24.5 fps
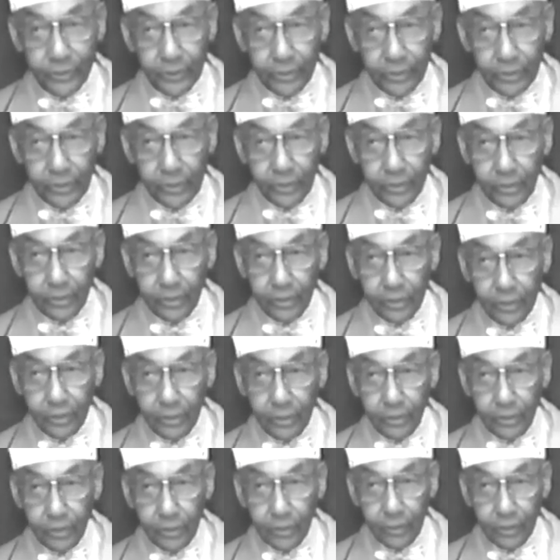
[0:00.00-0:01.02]
his
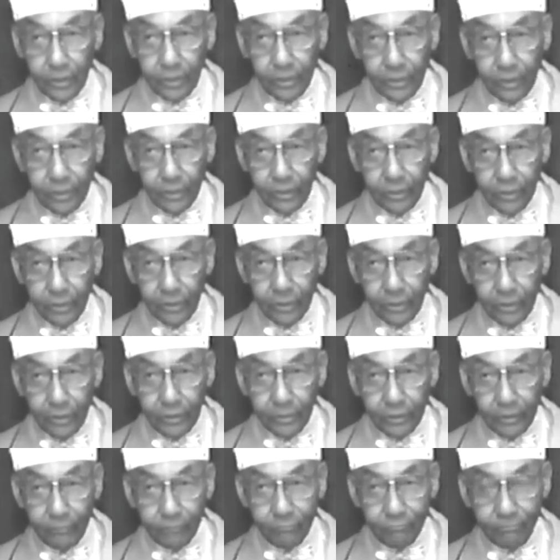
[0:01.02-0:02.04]
side
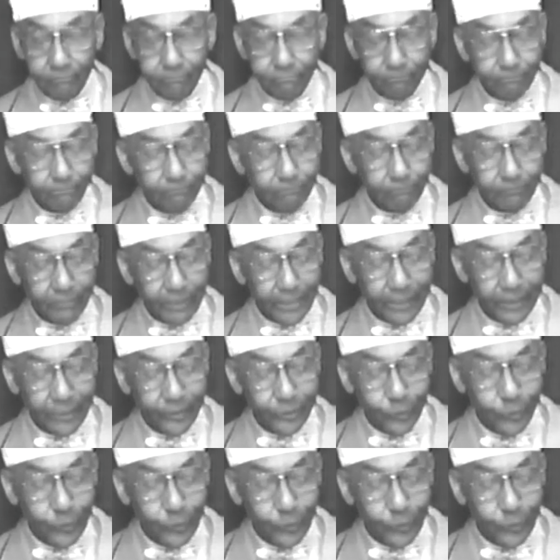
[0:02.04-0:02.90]
believe the truth?